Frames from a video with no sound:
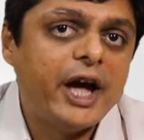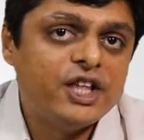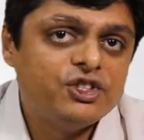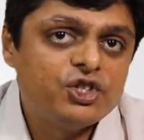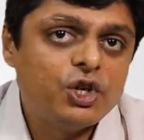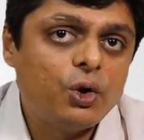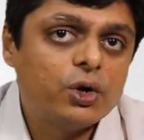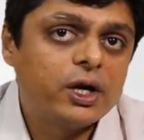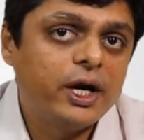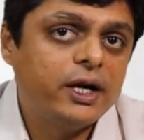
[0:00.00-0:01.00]

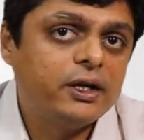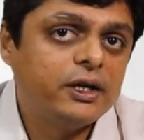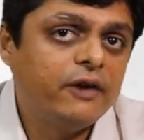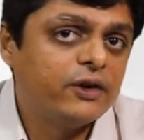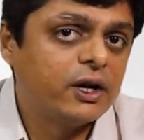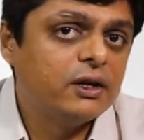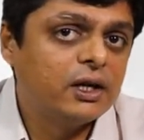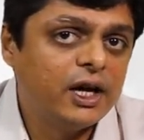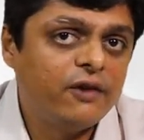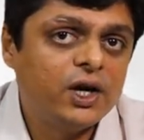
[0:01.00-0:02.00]
ensure at different
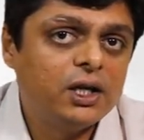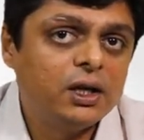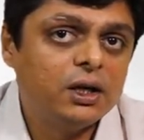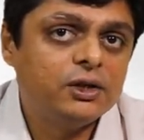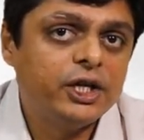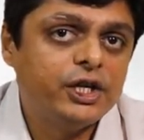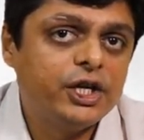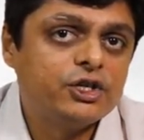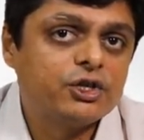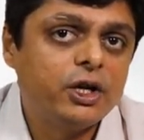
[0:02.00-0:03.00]
level that
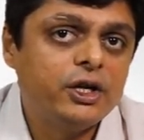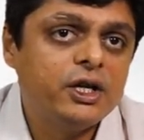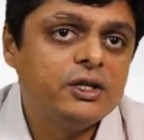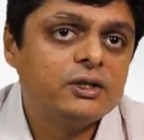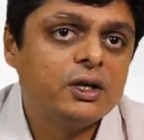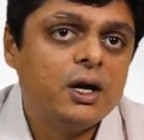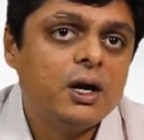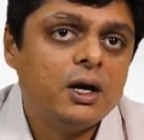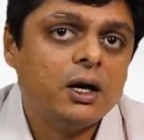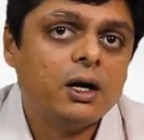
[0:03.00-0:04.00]
it is
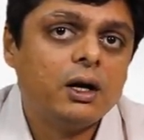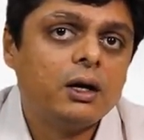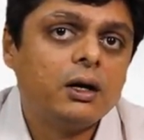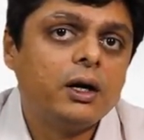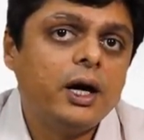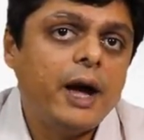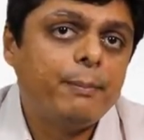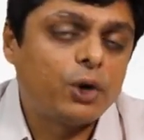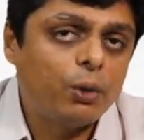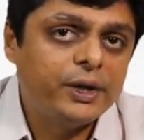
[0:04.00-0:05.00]

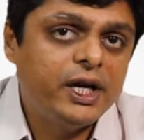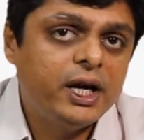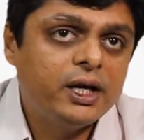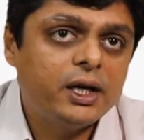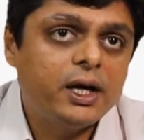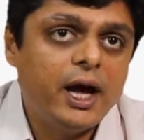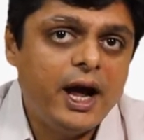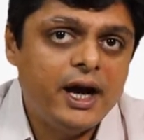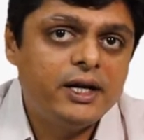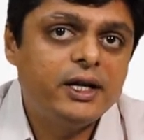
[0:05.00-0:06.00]
appropriate
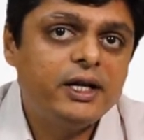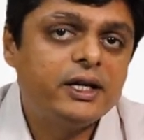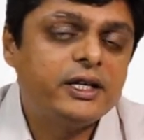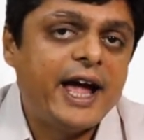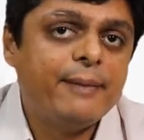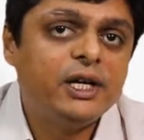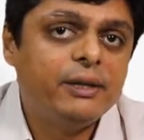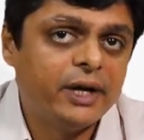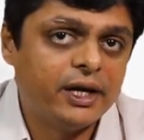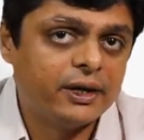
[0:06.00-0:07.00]
and in a
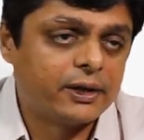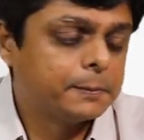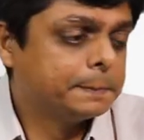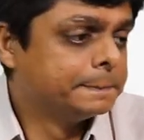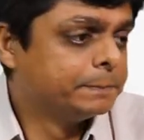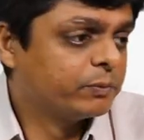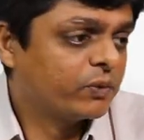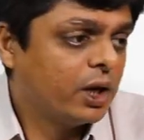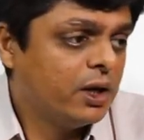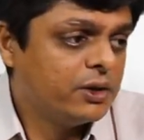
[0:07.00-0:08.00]
timely manner.
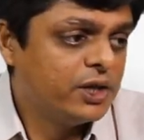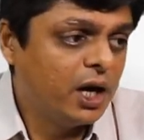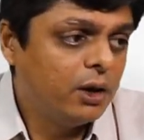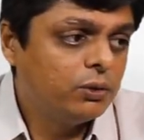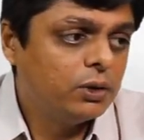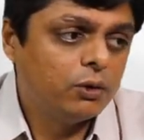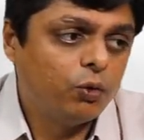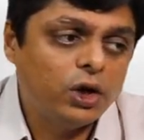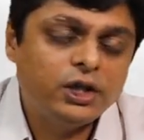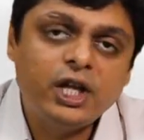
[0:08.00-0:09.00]
Now,
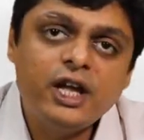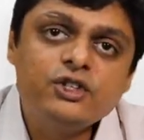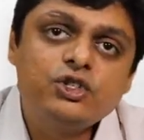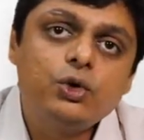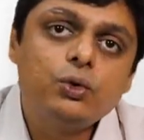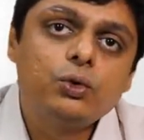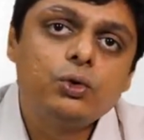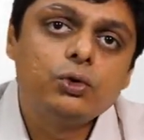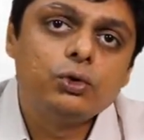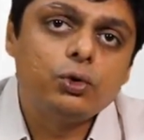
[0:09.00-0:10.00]
what things
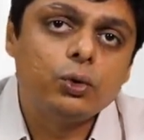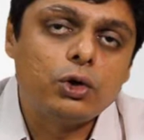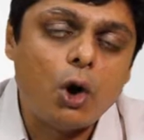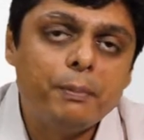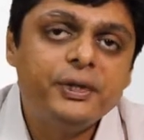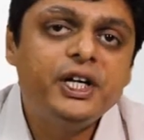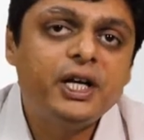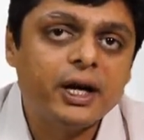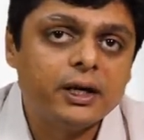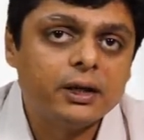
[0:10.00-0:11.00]
you to
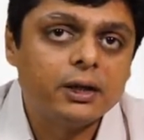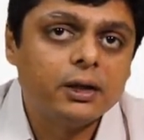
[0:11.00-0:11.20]
communicate